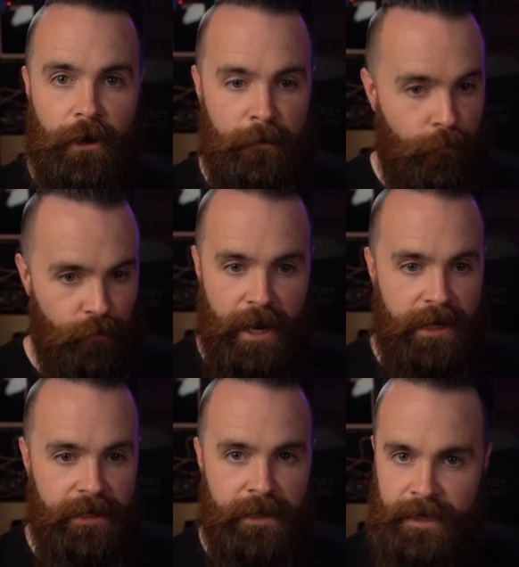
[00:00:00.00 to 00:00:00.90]
on port
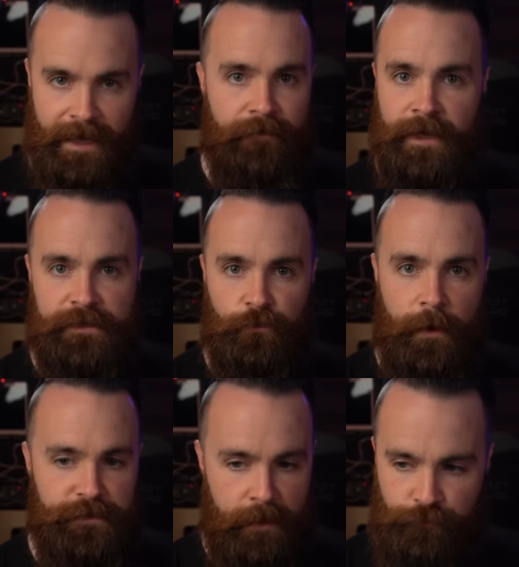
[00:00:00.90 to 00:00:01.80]
eighty and navigate to the
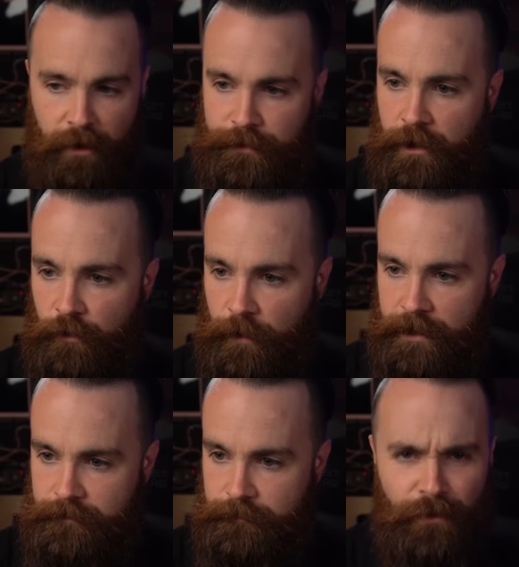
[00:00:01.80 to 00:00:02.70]
website? Probably not,
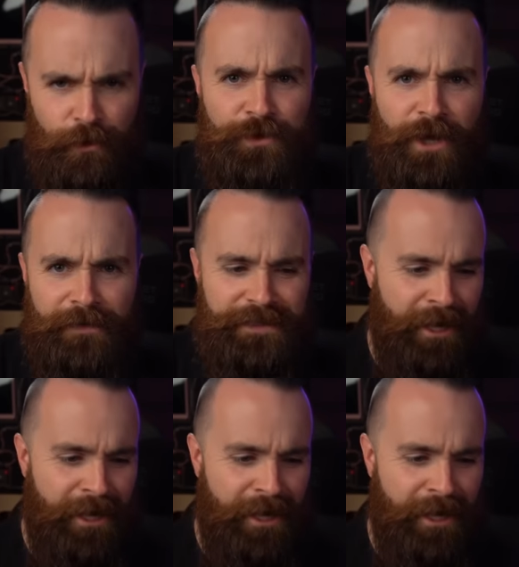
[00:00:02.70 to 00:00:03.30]
right? You saw this